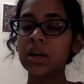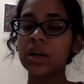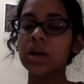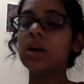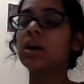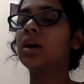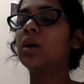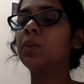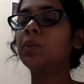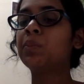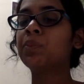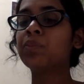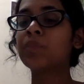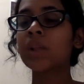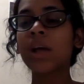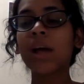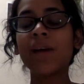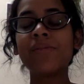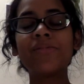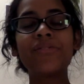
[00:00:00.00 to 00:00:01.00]

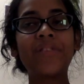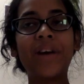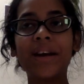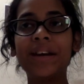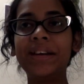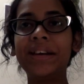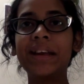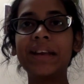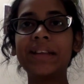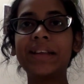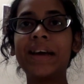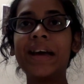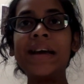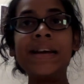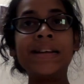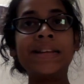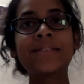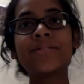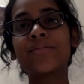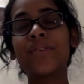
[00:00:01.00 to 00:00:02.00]
I'm finding that
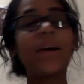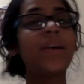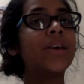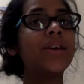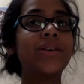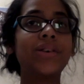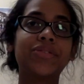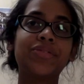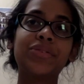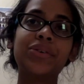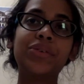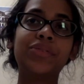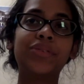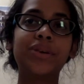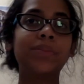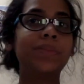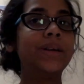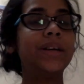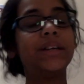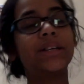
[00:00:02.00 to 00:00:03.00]
it's very useful
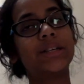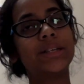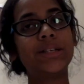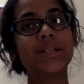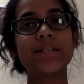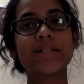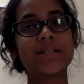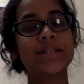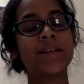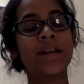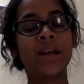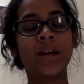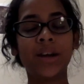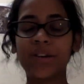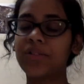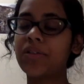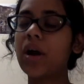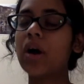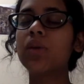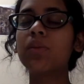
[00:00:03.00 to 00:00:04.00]
for me to just
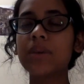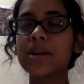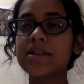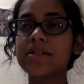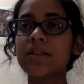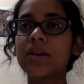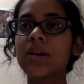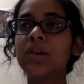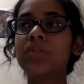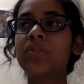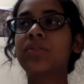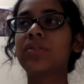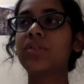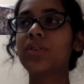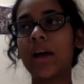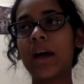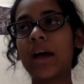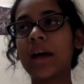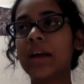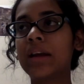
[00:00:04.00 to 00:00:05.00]
ground myself
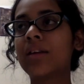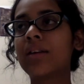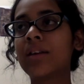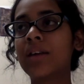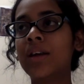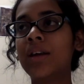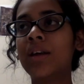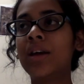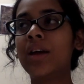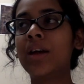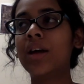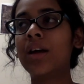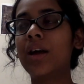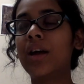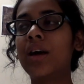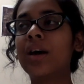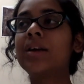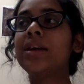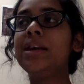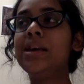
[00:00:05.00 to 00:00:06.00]
and
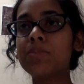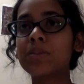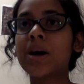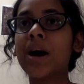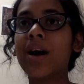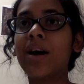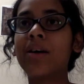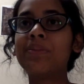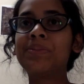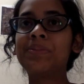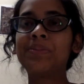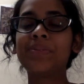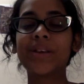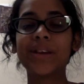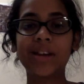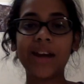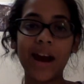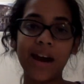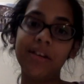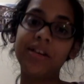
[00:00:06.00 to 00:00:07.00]
keep calm
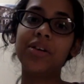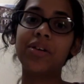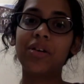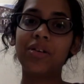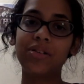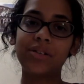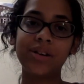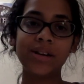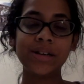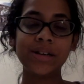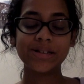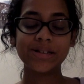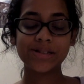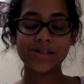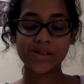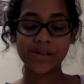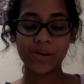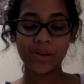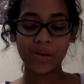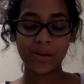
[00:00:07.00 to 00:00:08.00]
and carry on.
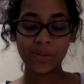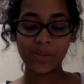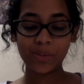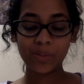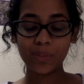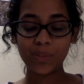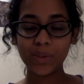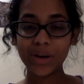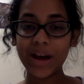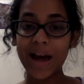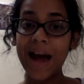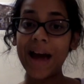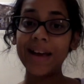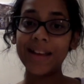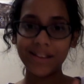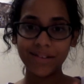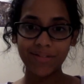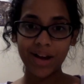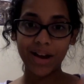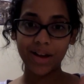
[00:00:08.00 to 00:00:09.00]
So, would
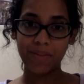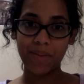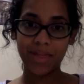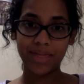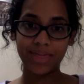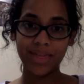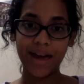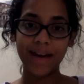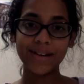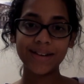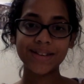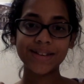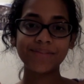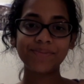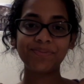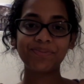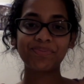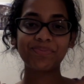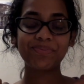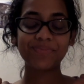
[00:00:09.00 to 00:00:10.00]
highly recommend that.
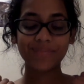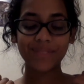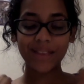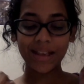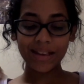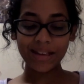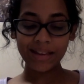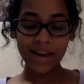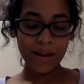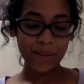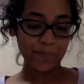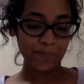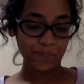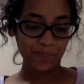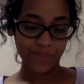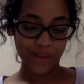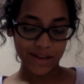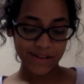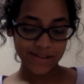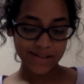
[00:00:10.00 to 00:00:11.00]
Yeah,
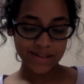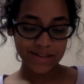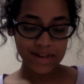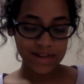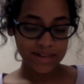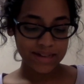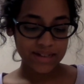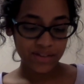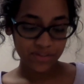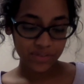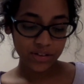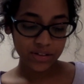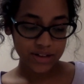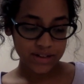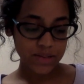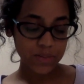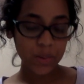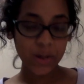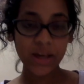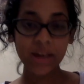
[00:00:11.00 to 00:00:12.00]
that's it for
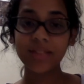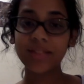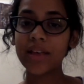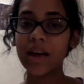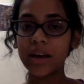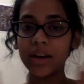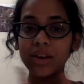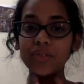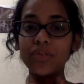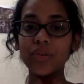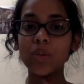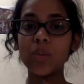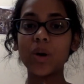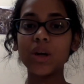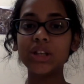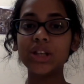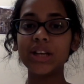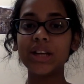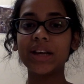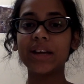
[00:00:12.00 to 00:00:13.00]
this week. Thank you for
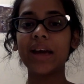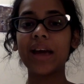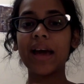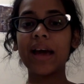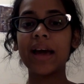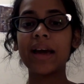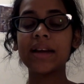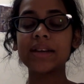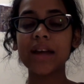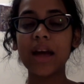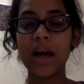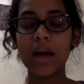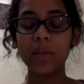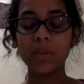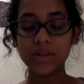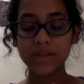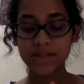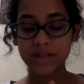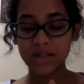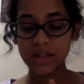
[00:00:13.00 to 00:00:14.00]
watching, and I
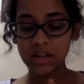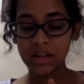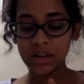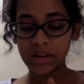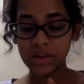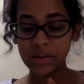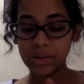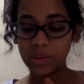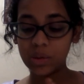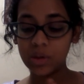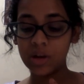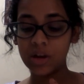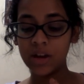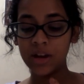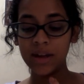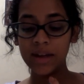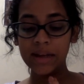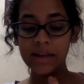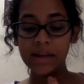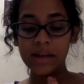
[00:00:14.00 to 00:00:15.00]
will see you
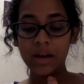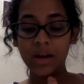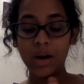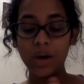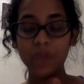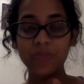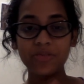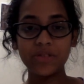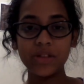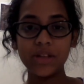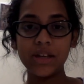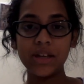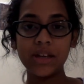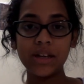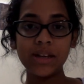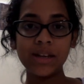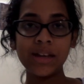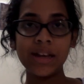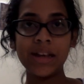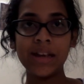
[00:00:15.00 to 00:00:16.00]

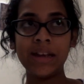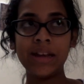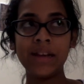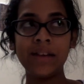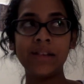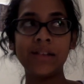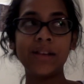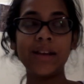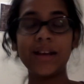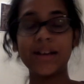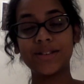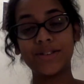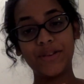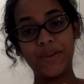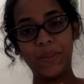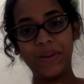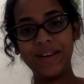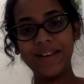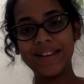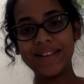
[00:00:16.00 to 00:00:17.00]
hopefully in the next 2
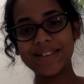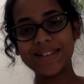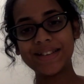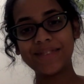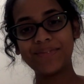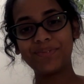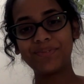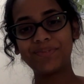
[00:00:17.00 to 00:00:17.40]
weeks.